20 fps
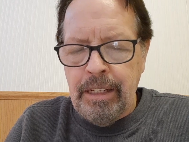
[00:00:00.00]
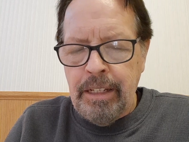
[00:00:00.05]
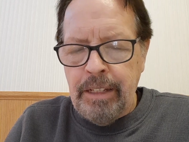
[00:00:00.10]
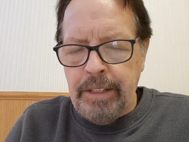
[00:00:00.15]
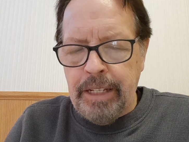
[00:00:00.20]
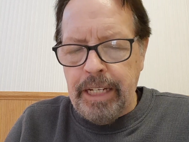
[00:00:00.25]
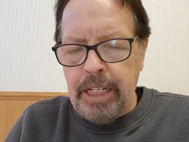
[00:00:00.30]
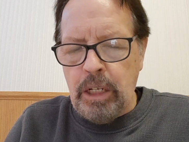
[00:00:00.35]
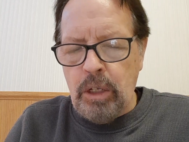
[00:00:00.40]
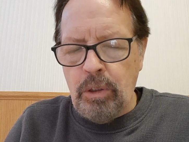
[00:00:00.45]

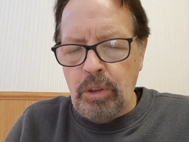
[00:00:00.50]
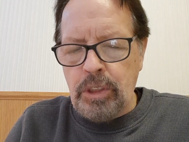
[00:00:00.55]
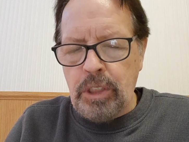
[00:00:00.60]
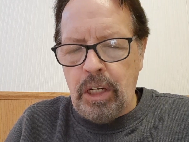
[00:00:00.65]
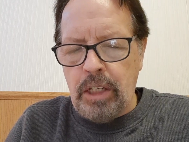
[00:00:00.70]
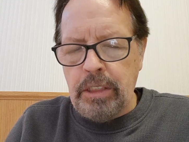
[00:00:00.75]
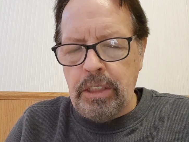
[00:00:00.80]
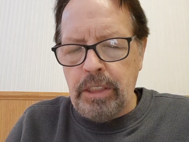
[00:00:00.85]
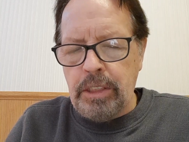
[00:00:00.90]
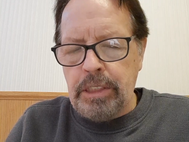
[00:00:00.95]
Then he goes
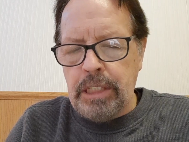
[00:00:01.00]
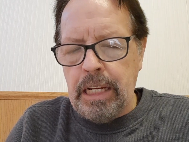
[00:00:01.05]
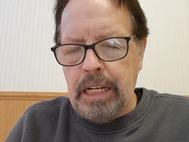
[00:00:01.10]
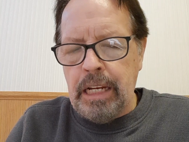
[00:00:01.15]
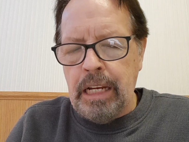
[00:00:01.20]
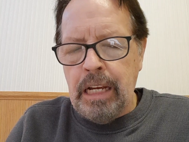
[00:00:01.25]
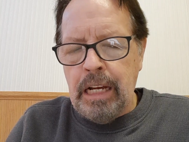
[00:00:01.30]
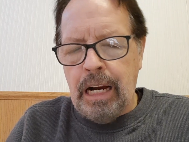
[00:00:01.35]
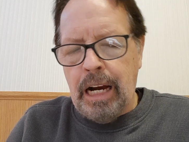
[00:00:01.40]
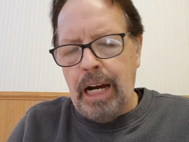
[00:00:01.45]
on to
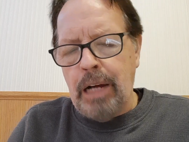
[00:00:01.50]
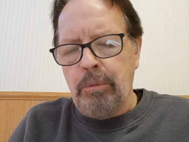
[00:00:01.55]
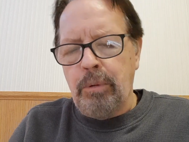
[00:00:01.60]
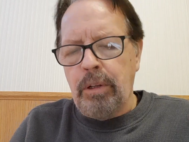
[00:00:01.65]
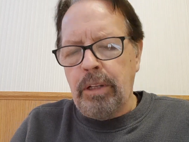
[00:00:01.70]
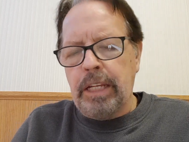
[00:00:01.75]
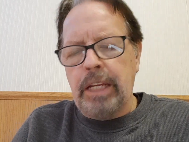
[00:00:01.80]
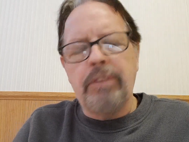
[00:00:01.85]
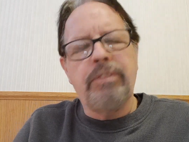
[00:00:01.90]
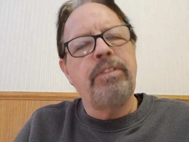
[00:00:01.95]
say, I
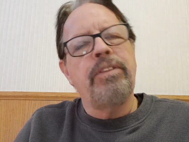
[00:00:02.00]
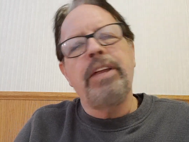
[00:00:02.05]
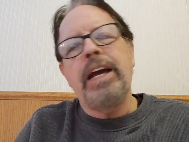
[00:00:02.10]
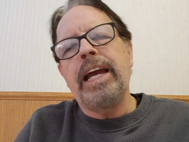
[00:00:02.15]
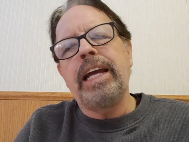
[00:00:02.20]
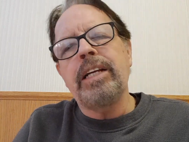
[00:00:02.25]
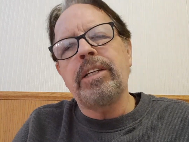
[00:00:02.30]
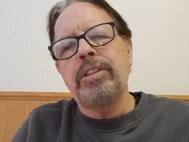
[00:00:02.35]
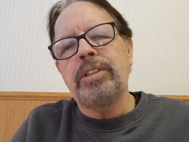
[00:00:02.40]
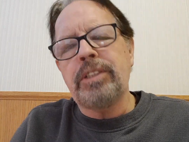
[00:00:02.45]
will give
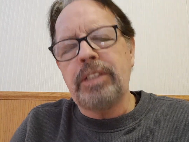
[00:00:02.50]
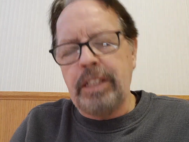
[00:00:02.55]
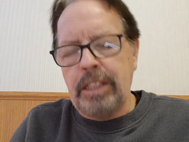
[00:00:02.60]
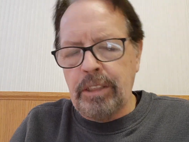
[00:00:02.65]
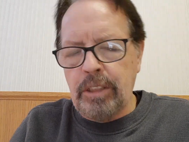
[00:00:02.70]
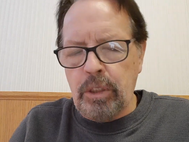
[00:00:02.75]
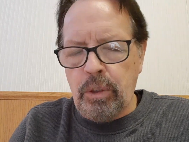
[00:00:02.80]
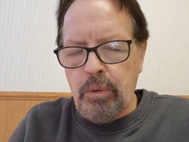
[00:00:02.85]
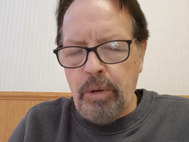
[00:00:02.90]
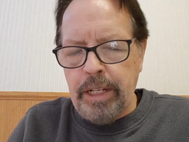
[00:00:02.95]
thanks in
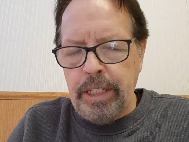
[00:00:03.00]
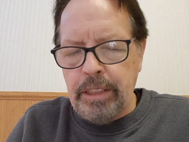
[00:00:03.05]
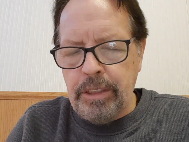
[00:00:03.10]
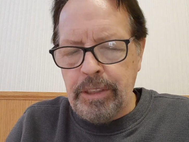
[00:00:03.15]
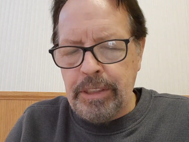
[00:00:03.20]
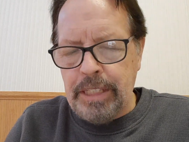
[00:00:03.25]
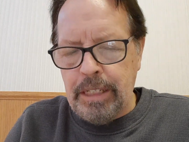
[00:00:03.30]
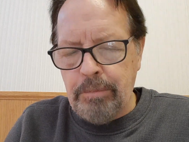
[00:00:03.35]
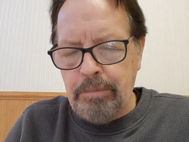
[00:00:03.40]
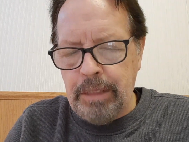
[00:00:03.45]
the great
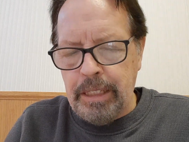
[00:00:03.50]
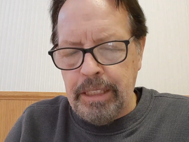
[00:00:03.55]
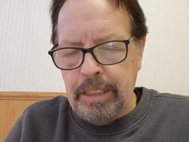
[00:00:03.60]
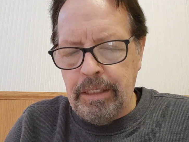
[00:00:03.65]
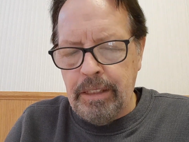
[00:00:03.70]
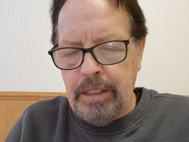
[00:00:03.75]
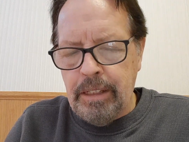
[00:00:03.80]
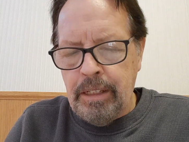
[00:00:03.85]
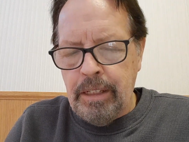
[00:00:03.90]
assembly.